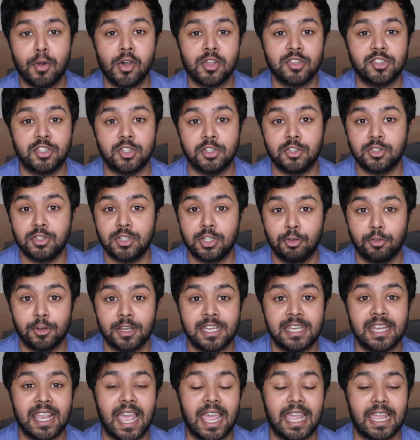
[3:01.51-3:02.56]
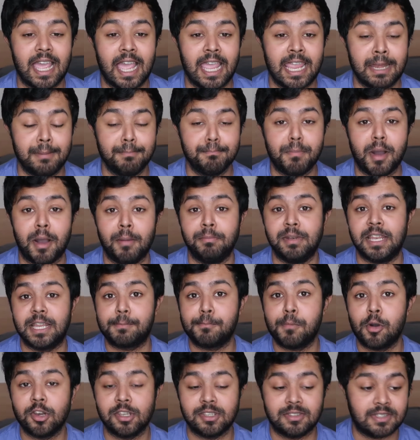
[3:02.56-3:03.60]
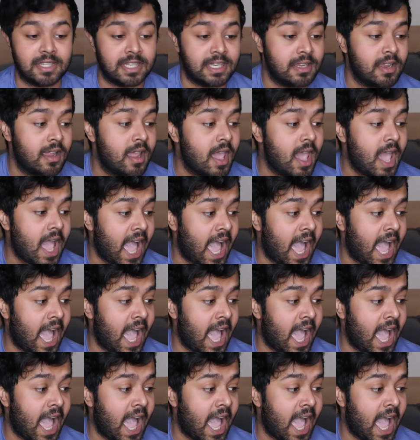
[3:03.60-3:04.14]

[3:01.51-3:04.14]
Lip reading: master's degree in public policy.